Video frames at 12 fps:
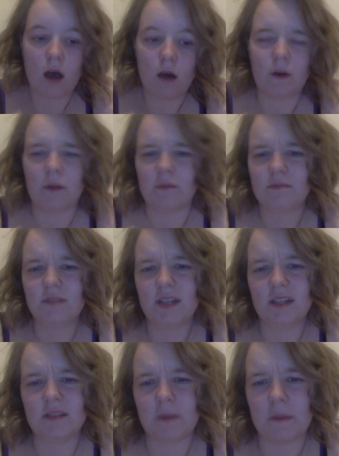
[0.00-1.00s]
Well, it
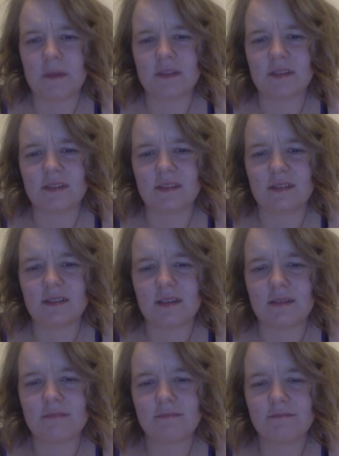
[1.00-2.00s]
is my business, isn't
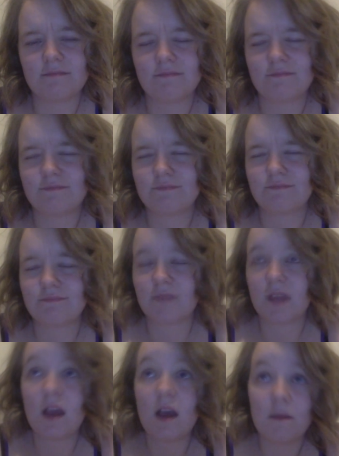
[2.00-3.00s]
it?
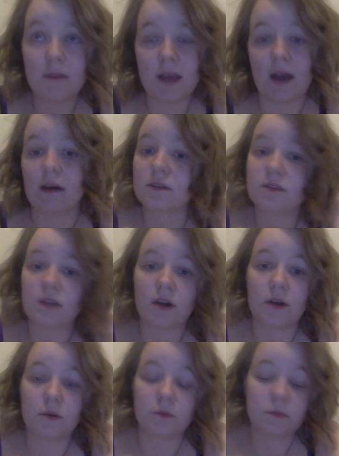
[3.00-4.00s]
But yeah,
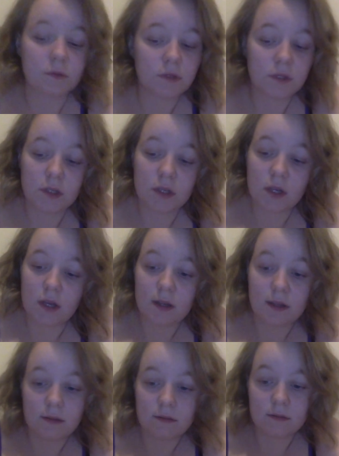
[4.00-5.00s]
so
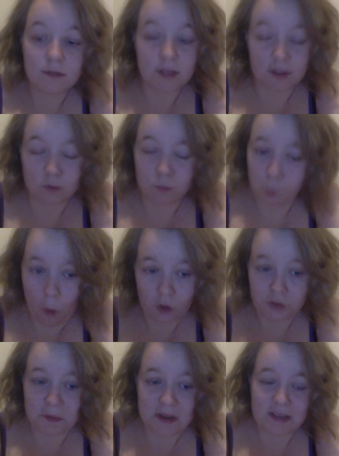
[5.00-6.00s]
this
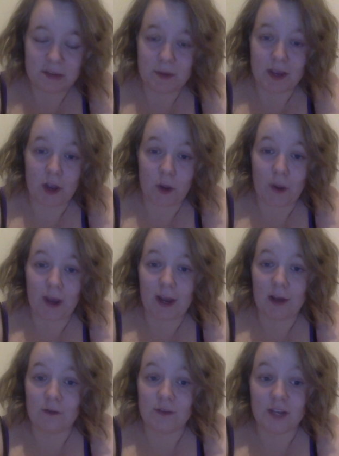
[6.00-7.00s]
was meant to be a quick
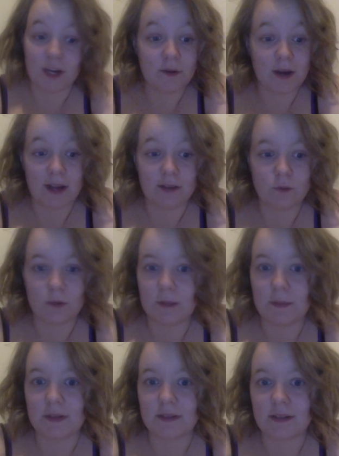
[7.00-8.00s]
little video, and 20
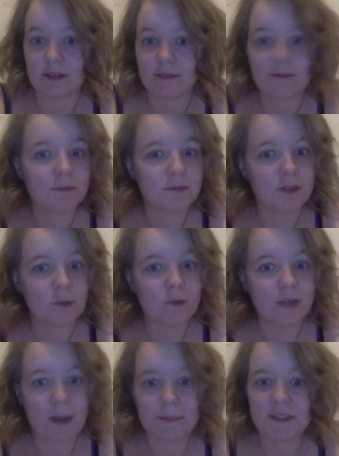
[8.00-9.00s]
minutes later I'm still
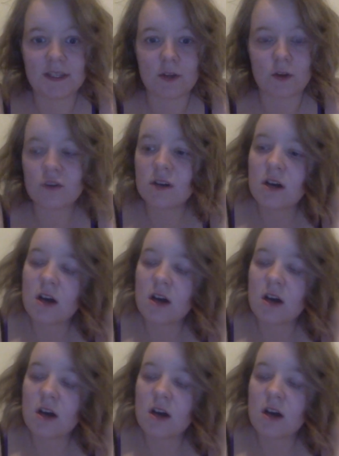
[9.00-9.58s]
yappeting on.